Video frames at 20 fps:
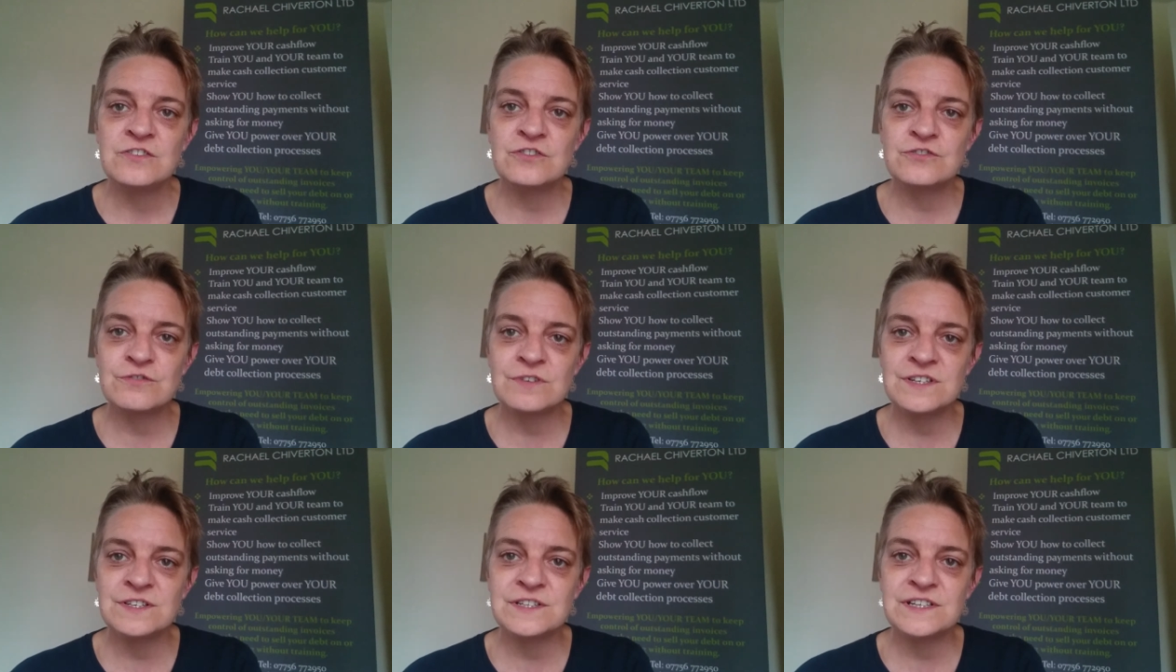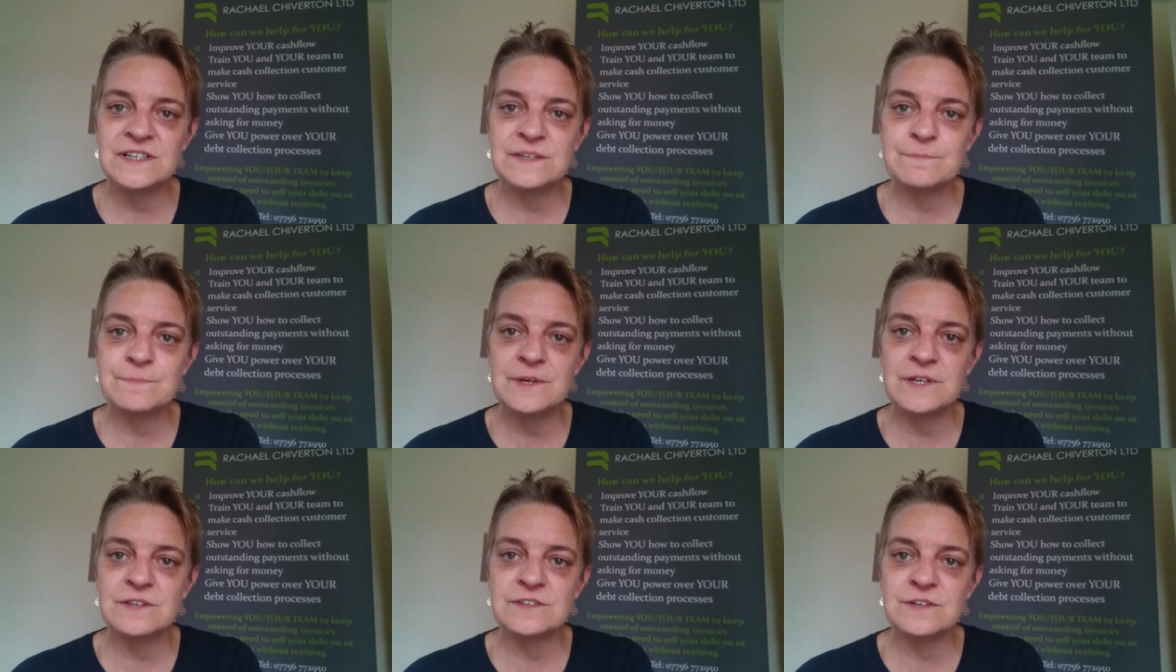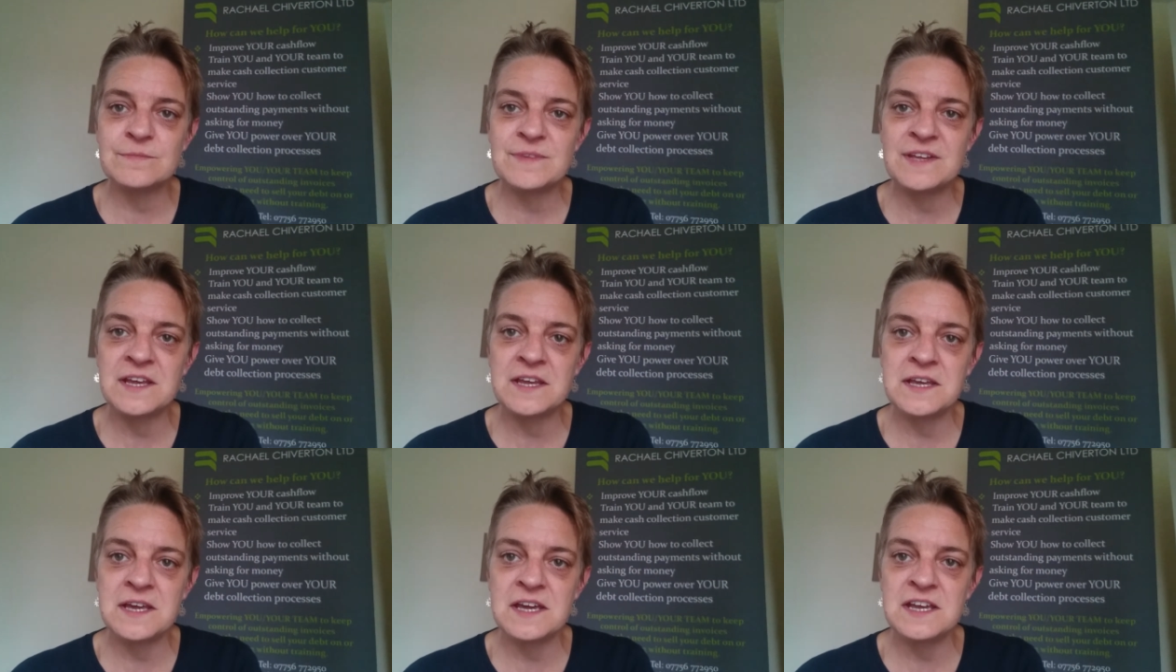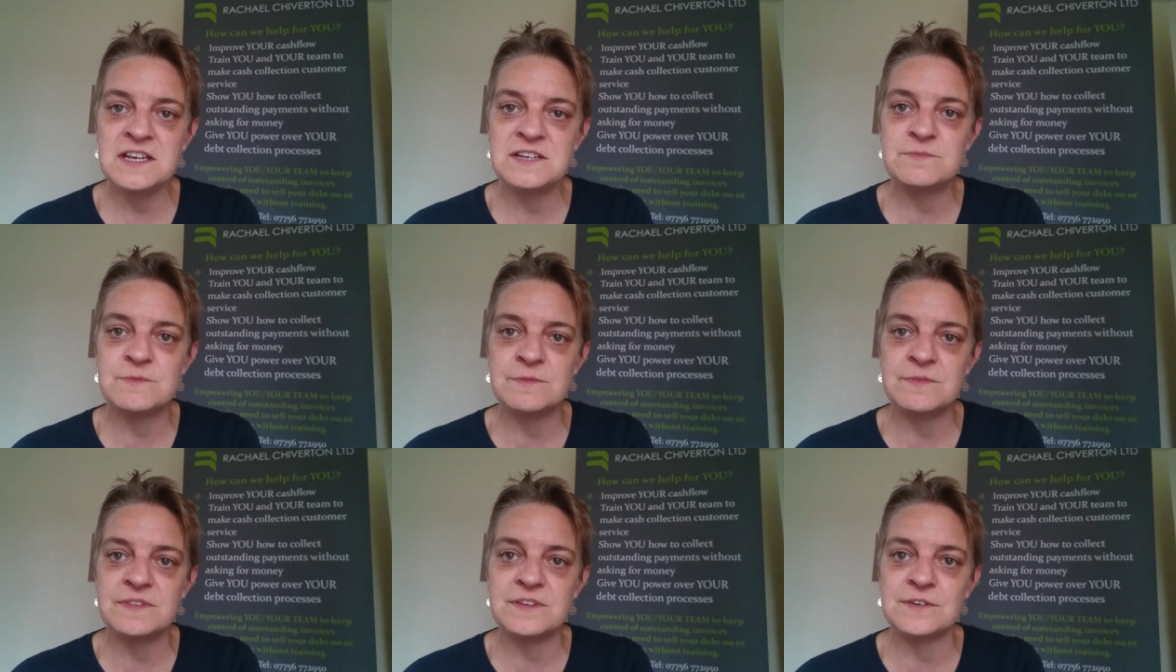You're trying to build up the
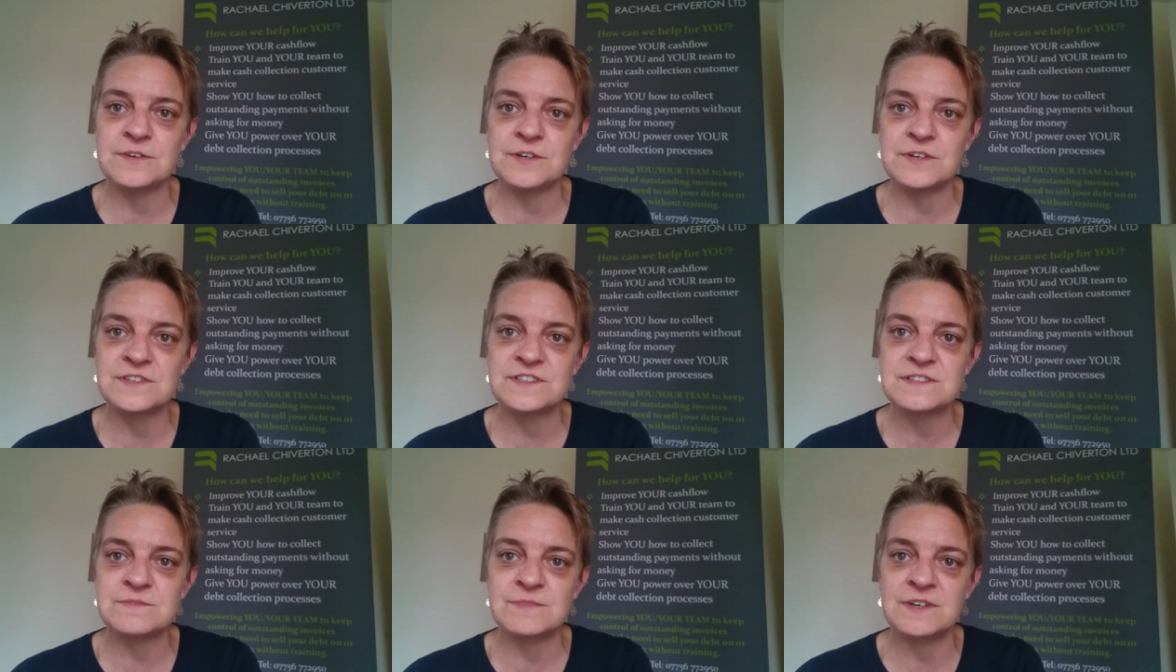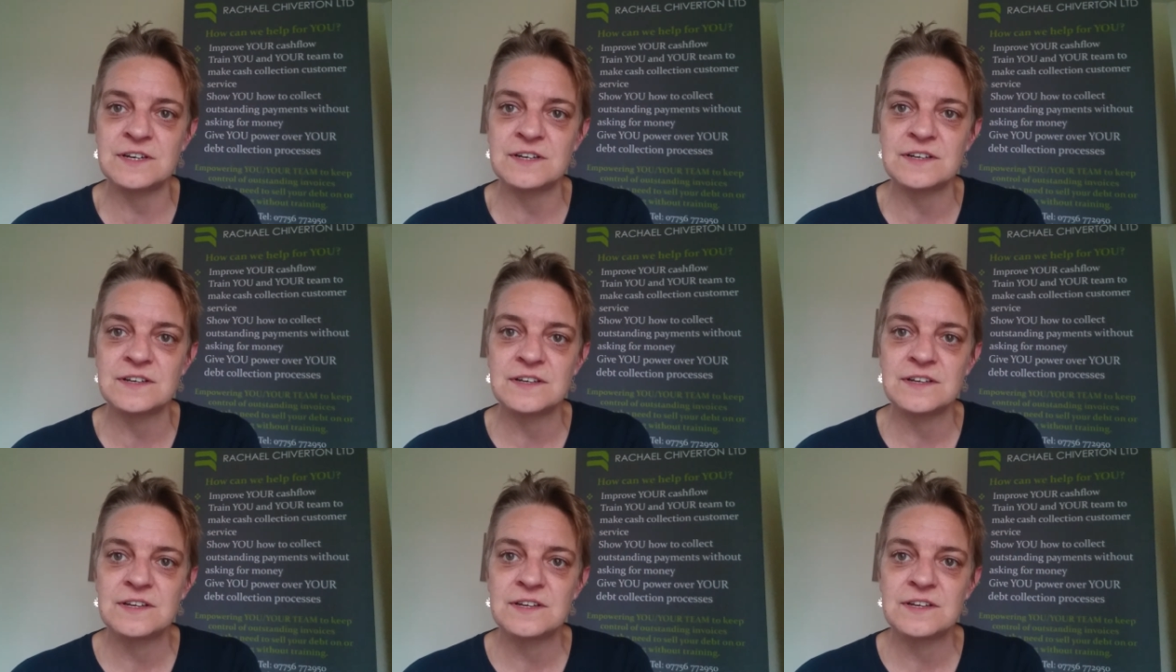engagement with your customer.